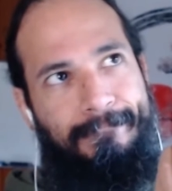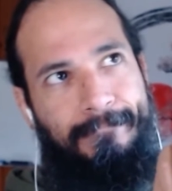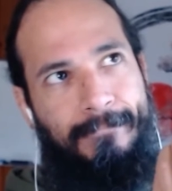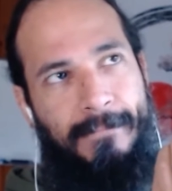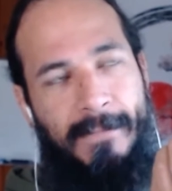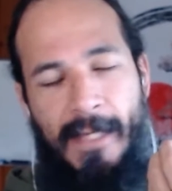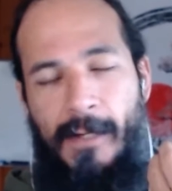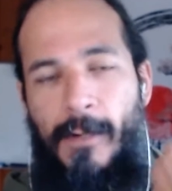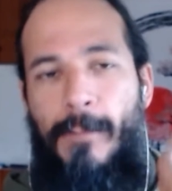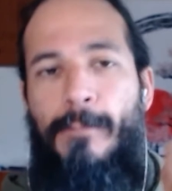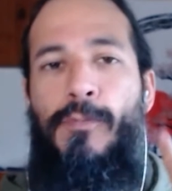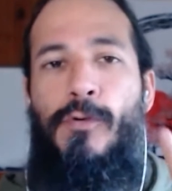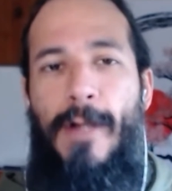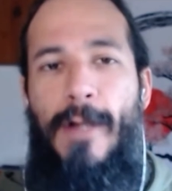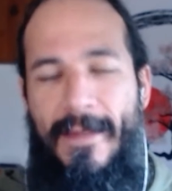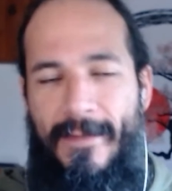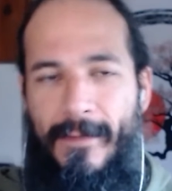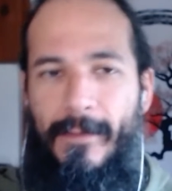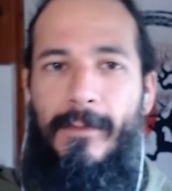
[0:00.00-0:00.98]
they're
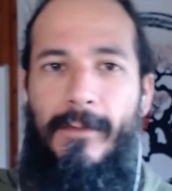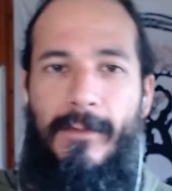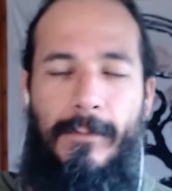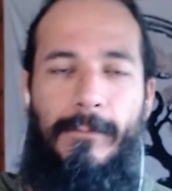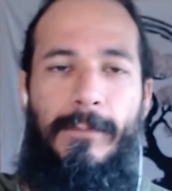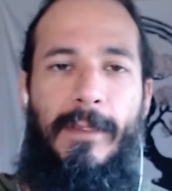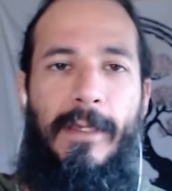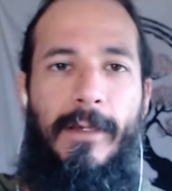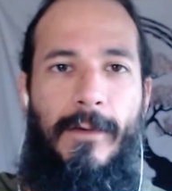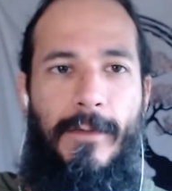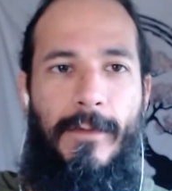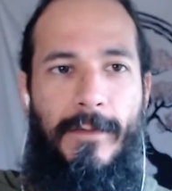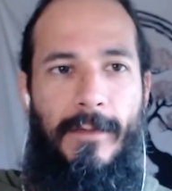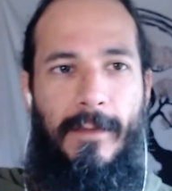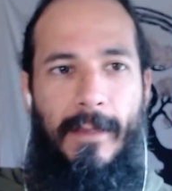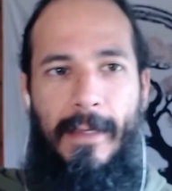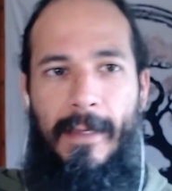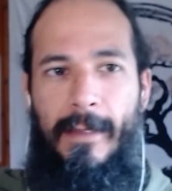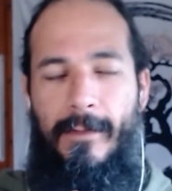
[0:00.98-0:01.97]
present
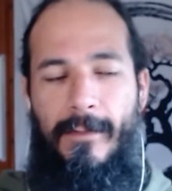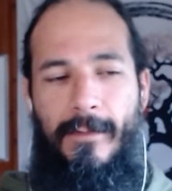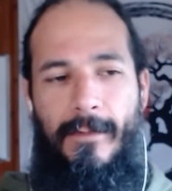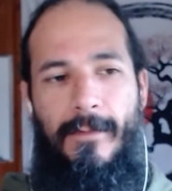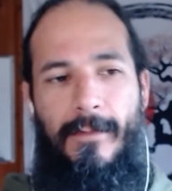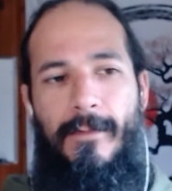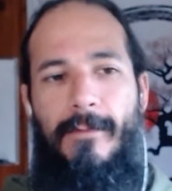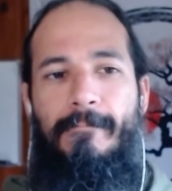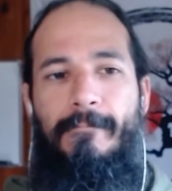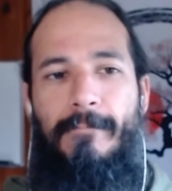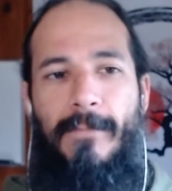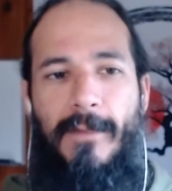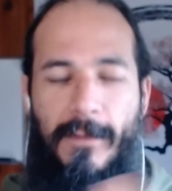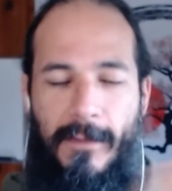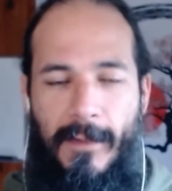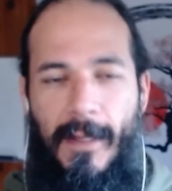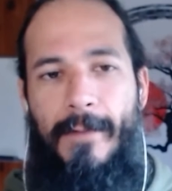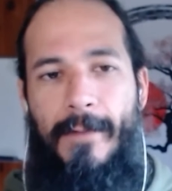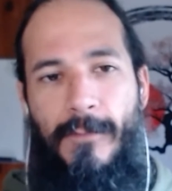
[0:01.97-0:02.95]
because it's
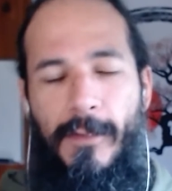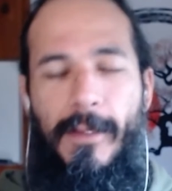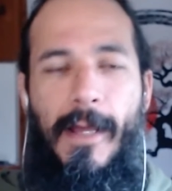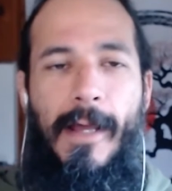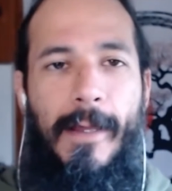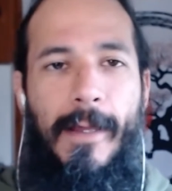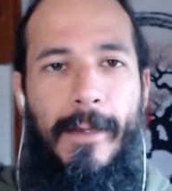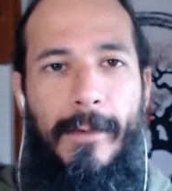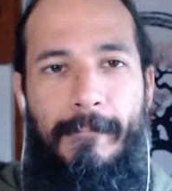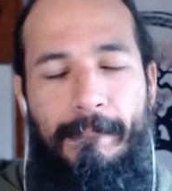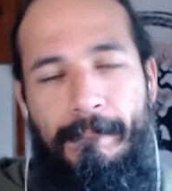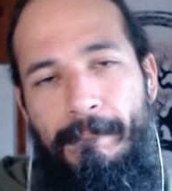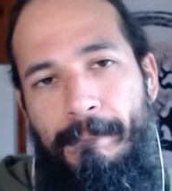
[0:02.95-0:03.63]
time to die.